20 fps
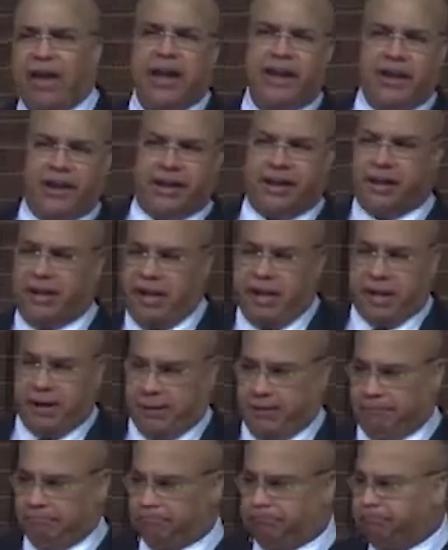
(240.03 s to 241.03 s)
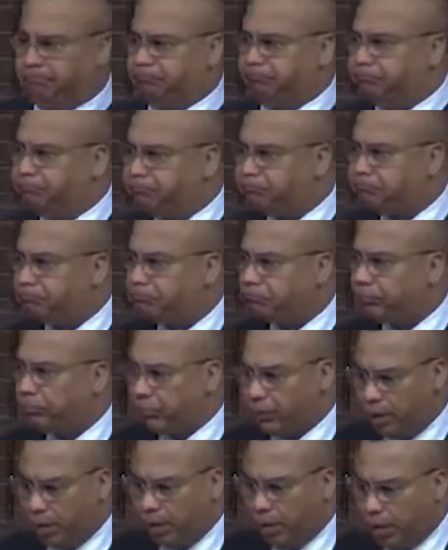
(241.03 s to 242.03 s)
in the Gehenna
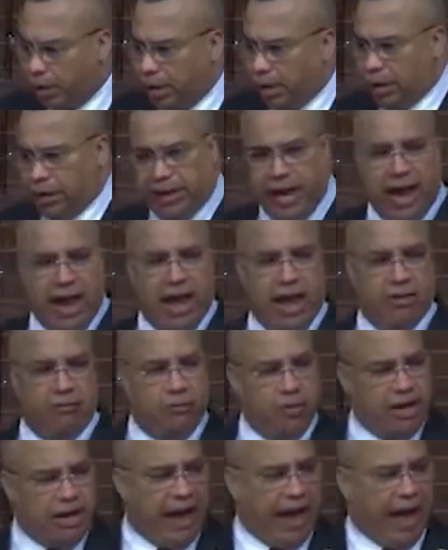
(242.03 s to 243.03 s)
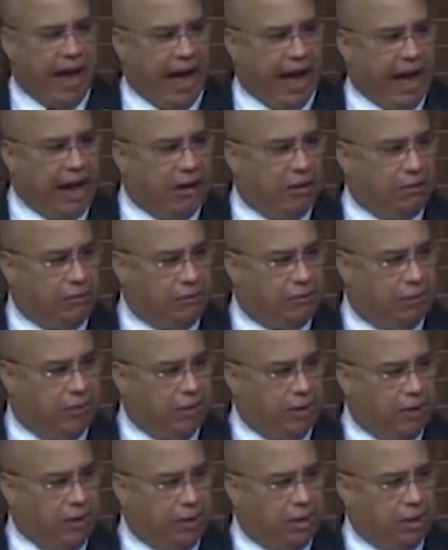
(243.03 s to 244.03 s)
can we have